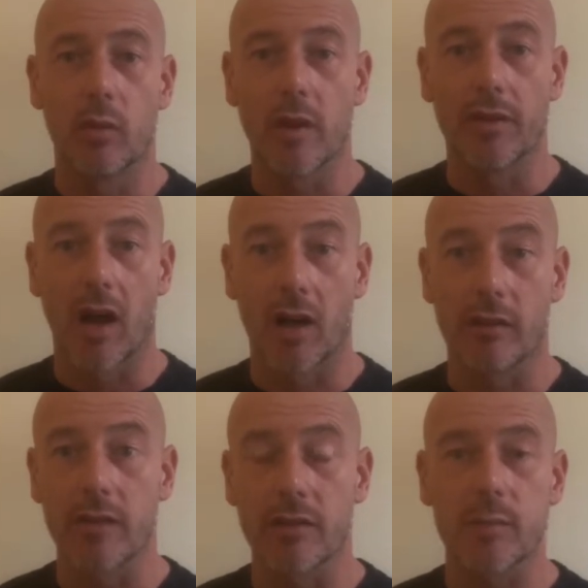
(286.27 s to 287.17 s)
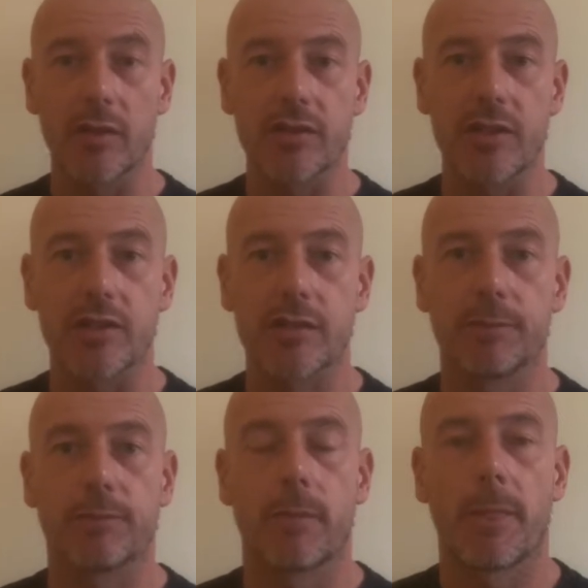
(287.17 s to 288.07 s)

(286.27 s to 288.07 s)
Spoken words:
with heart rate responses.